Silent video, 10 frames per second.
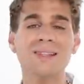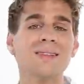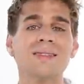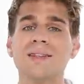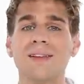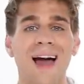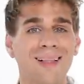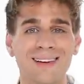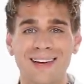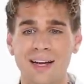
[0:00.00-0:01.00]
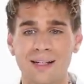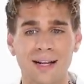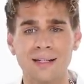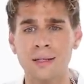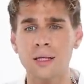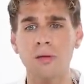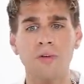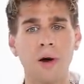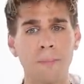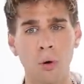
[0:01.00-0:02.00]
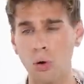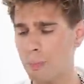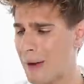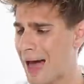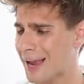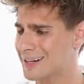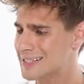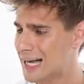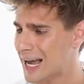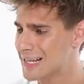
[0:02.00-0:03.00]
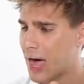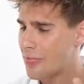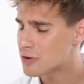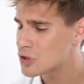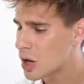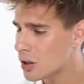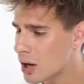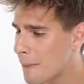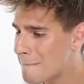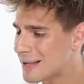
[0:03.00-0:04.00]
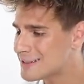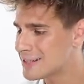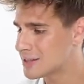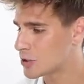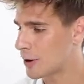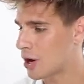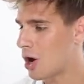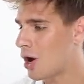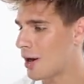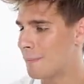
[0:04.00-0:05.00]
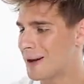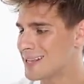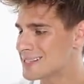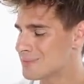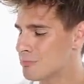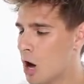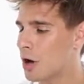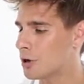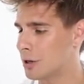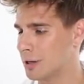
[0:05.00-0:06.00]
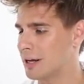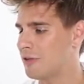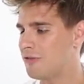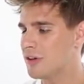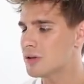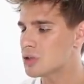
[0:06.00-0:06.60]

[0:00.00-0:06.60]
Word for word: is still elegant, it's still very pulled back and tight, and there's not a lot of messiness going on, but it's modern, it feels